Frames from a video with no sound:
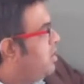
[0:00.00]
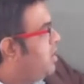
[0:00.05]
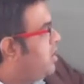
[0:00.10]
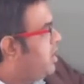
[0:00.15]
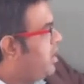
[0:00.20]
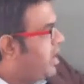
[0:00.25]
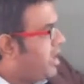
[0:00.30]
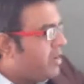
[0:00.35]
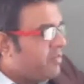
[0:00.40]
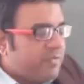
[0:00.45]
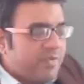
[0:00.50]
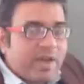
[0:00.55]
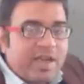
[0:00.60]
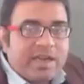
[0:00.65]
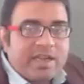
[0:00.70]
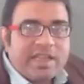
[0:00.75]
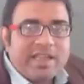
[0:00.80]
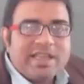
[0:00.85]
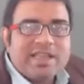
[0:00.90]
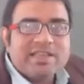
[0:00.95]
a
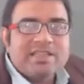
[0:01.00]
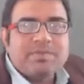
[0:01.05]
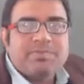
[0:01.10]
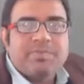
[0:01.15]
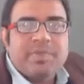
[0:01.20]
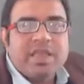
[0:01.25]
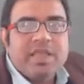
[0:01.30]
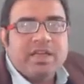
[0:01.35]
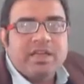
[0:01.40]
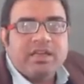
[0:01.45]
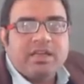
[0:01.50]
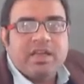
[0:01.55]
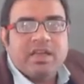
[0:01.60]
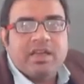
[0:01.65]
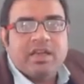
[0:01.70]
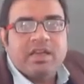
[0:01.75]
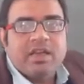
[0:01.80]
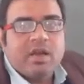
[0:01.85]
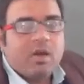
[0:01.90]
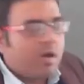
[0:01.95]
work is being
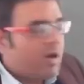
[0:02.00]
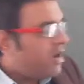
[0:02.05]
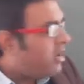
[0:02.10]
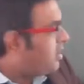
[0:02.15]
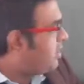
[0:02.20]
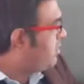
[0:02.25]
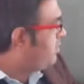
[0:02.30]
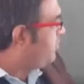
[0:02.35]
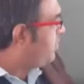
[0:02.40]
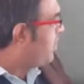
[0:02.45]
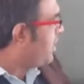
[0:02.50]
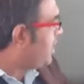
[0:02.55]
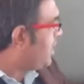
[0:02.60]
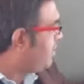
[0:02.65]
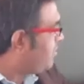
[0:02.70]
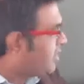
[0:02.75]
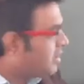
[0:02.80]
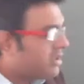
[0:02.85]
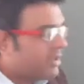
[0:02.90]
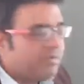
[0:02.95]
done, or
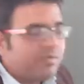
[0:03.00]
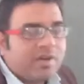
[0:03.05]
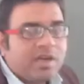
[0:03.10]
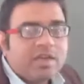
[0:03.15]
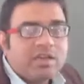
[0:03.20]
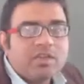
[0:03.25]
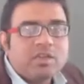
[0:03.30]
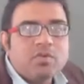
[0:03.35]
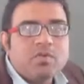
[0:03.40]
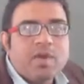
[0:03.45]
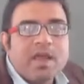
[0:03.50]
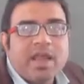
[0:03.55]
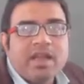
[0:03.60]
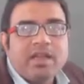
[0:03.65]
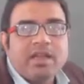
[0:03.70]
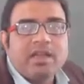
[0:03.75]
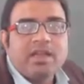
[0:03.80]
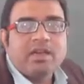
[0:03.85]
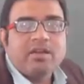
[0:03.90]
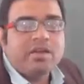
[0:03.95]
whatever the work you
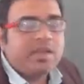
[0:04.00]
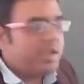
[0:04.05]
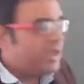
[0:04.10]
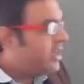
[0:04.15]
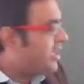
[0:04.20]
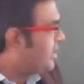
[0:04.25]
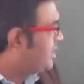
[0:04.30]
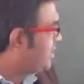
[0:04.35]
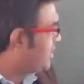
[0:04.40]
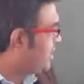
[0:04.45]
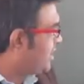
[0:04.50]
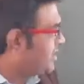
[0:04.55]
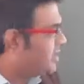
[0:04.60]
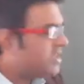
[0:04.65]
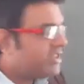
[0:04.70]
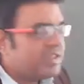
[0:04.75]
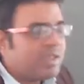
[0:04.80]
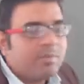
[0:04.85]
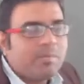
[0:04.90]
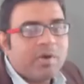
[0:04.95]
had done in
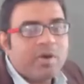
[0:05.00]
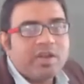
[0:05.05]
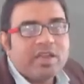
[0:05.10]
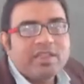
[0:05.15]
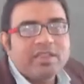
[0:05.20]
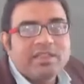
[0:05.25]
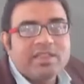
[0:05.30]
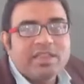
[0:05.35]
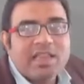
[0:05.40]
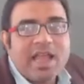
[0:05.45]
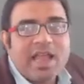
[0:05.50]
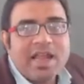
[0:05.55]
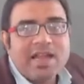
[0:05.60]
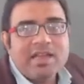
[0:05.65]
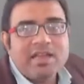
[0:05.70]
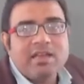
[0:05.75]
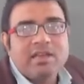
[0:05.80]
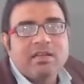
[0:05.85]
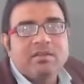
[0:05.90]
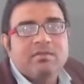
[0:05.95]
stretching the body,
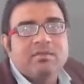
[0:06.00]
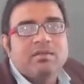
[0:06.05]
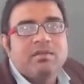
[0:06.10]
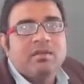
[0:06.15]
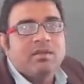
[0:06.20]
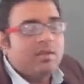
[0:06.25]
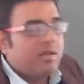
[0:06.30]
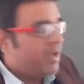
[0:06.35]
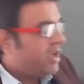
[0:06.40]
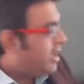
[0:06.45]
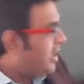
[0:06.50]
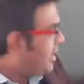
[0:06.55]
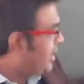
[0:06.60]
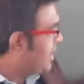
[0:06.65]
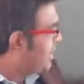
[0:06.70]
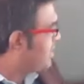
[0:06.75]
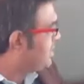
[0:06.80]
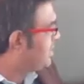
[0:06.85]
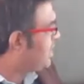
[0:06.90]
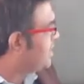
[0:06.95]
that
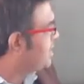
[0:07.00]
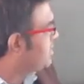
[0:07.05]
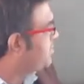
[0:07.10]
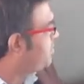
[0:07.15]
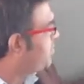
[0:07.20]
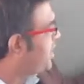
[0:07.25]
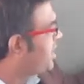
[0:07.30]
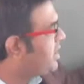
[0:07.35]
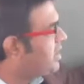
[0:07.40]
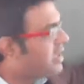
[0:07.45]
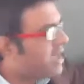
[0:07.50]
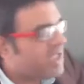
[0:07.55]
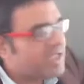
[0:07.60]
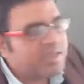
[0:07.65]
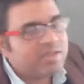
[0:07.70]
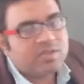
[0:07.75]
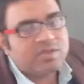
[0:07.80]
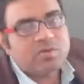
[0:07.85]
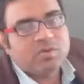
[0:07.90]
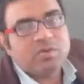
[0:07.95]
energy is
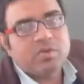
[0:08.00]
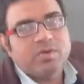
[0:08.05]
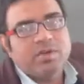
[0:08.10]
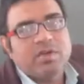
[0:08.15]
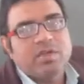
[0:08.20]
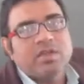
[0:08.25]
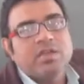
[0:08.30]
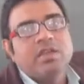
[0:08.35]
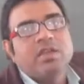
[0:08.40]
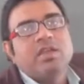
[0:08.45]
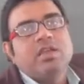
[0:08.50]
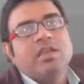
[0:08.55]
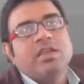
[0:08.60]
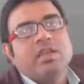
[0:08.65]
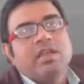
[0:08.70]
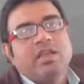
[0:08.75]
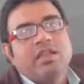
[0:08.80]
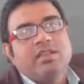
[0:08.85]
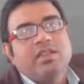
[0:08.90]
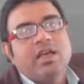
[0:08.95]
being stored
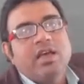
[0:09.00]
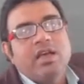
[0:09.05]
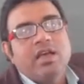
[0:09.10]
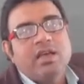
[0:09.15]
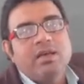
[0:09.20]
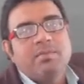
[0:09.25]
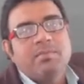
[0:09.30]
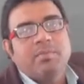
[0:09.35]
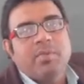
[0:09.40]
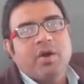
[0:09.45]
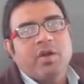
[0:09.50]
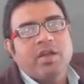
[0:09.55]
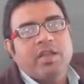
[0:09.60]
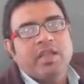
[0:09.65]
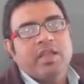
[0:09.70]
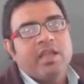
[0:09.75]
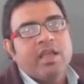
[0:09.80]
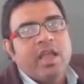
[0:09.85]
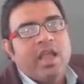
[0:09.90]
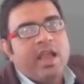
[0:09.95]
in the
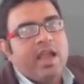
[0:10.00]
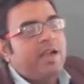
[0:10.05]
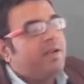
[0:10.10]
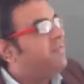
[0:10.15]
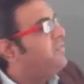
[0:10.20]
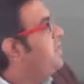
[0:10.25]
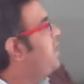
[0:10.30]
body, and we